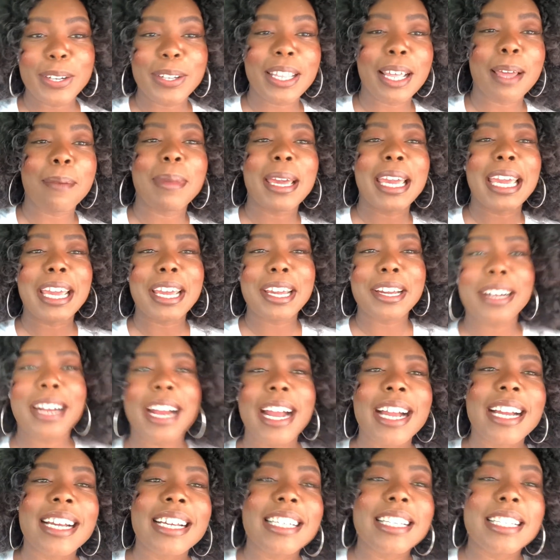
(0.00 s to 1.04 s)
that my hair
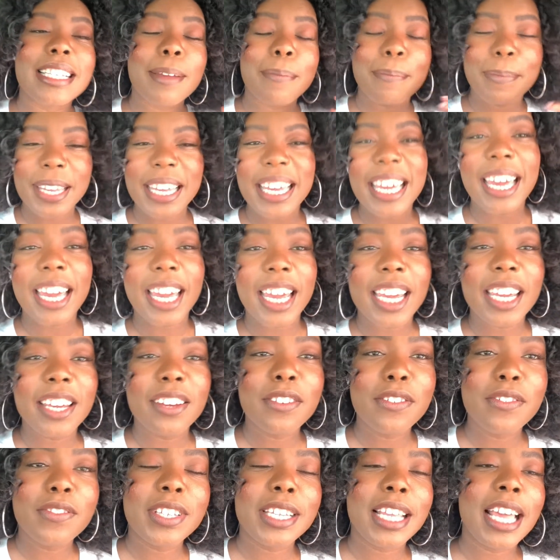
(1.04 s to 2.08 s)
has
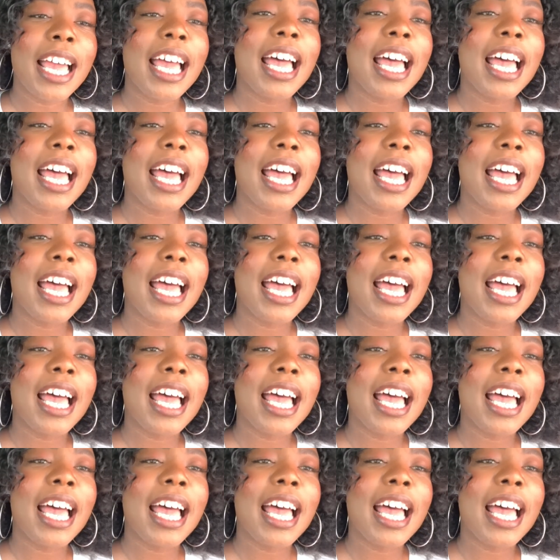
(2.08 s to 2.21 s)
behaved.